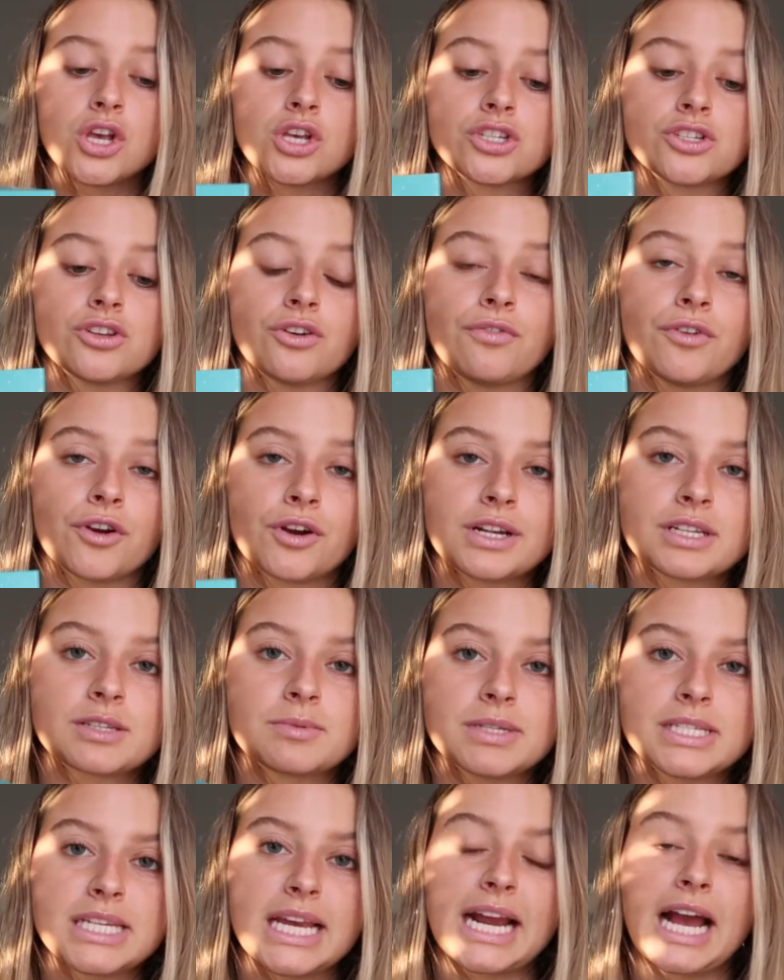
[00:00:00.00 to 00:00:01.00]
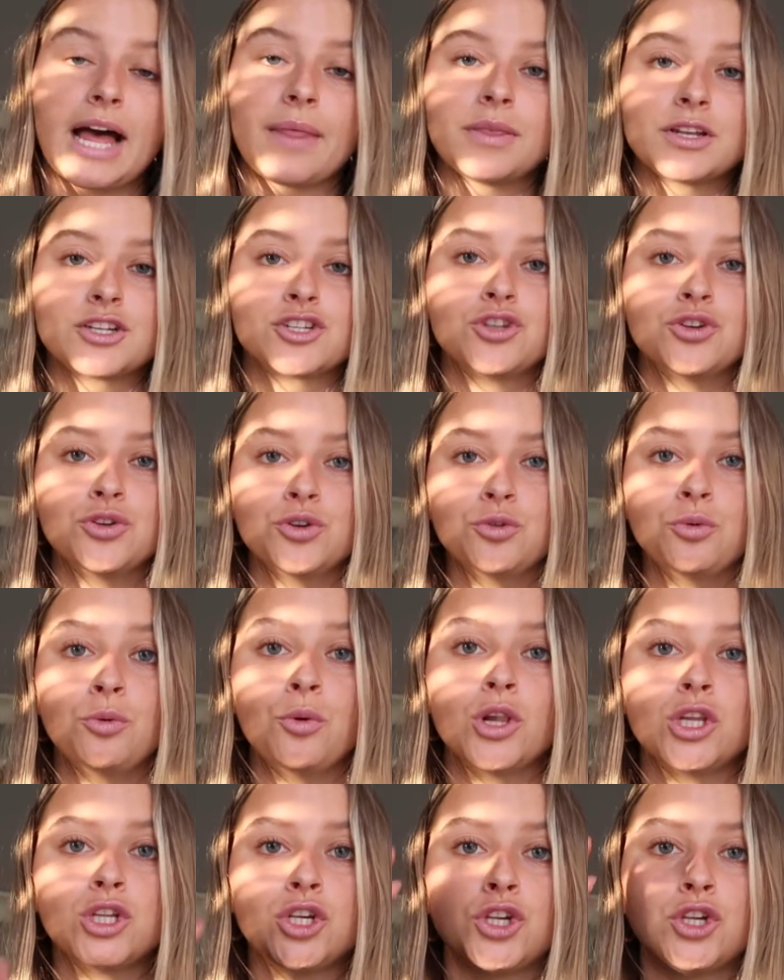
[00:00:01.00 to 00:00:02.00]
So for Christmas I got the two
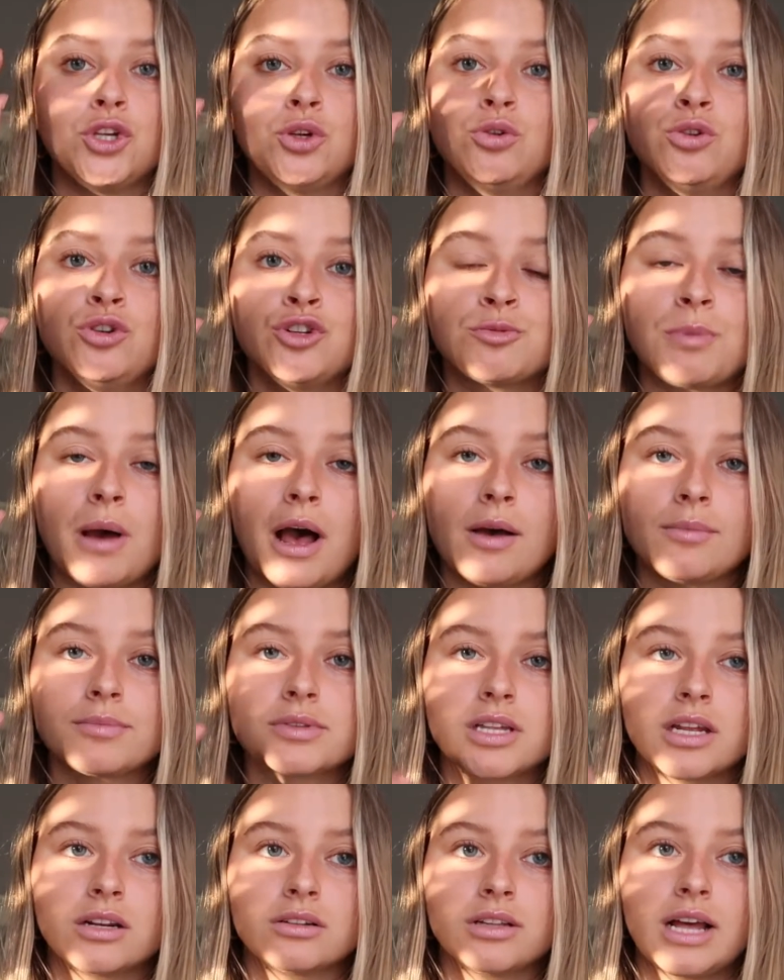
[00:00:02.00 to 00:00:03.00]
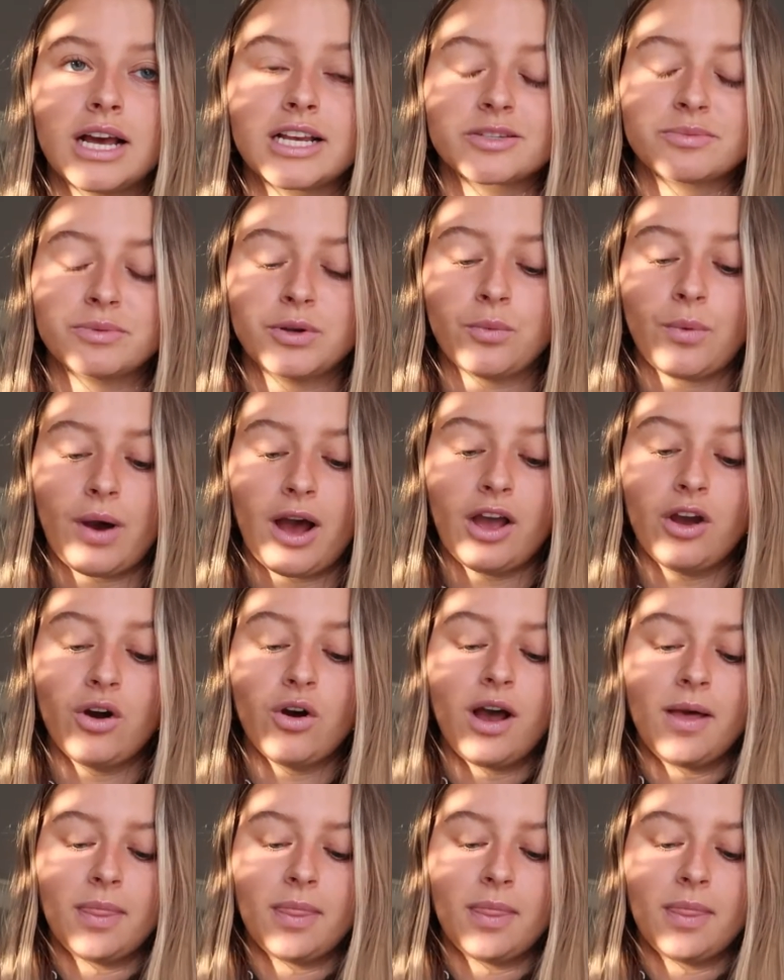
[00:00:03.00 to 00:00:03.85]
huge pumps that'll last me a while